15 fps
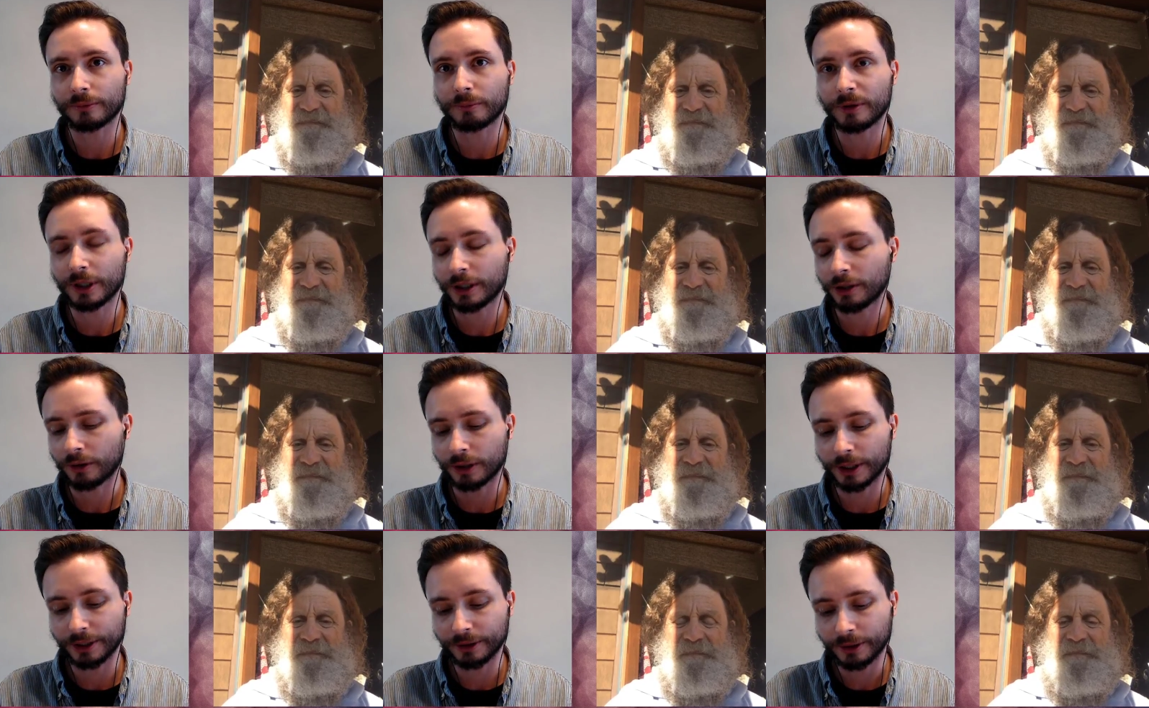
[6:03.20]
Speaker 1: or,
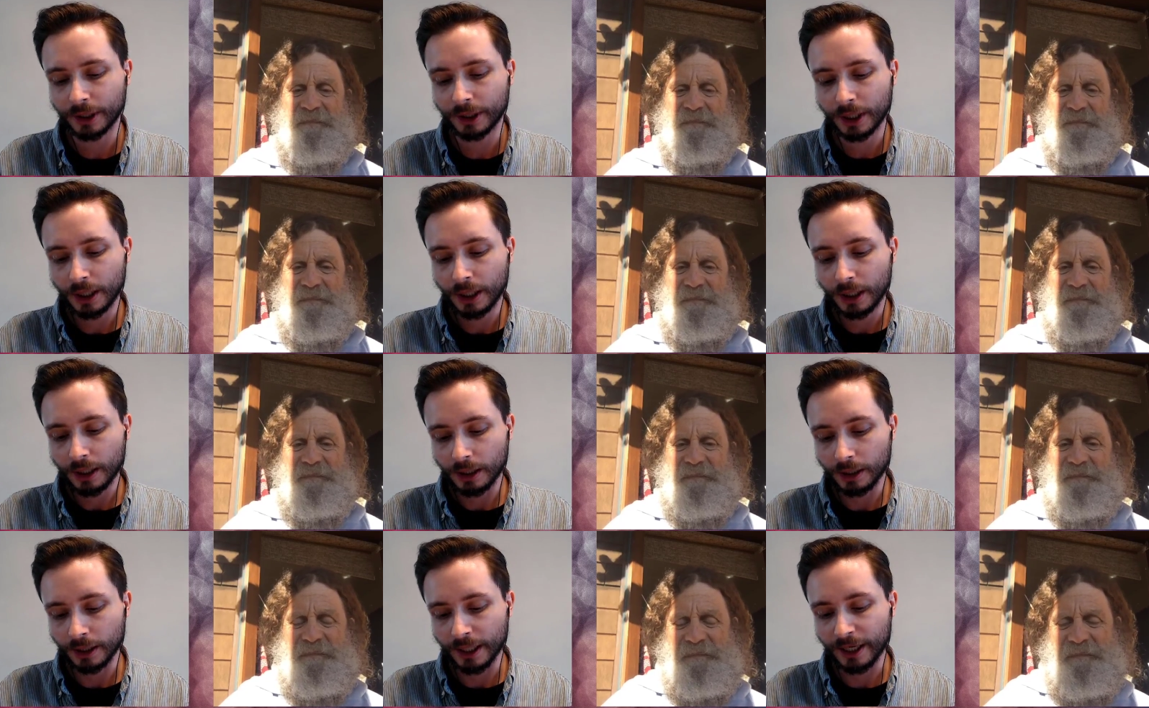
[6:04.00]
or in
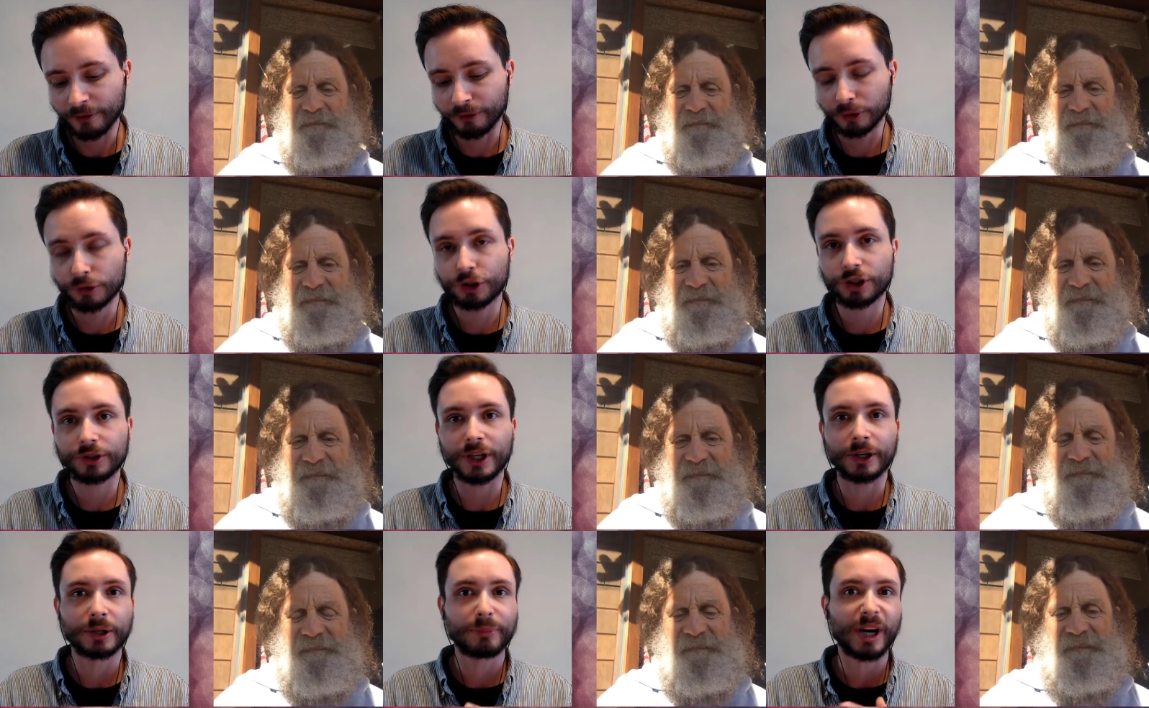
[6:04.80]
uh,
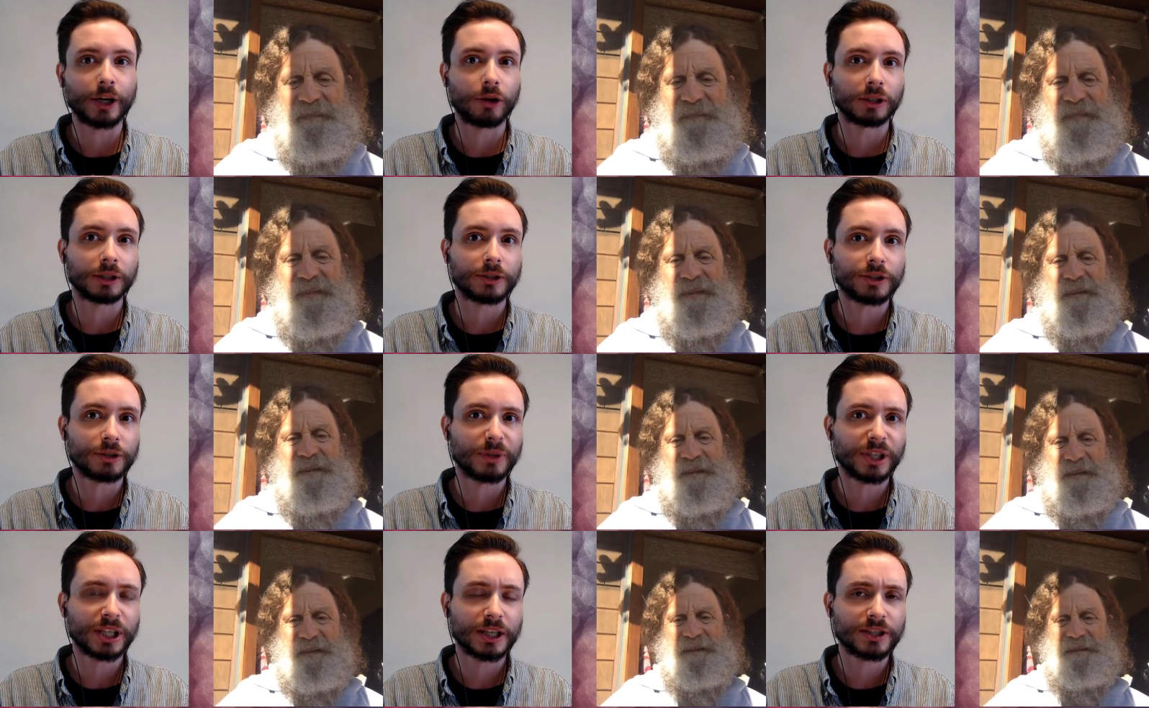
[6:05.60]
evolutionary
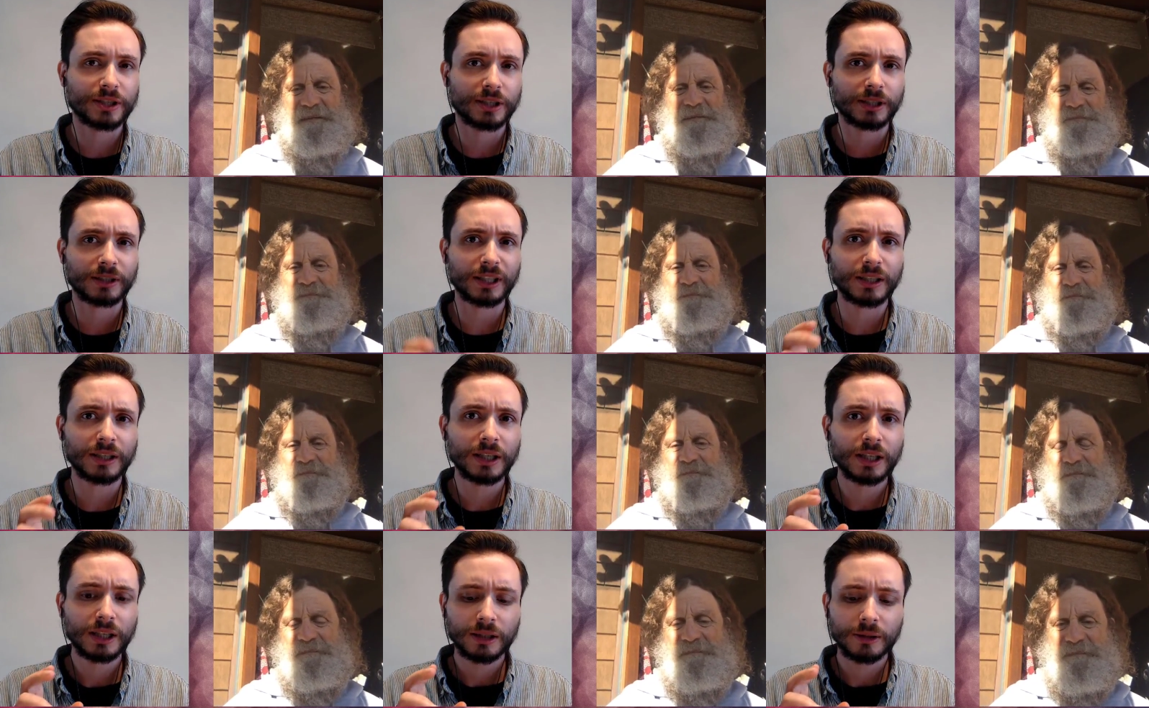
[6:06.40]
biology, because the,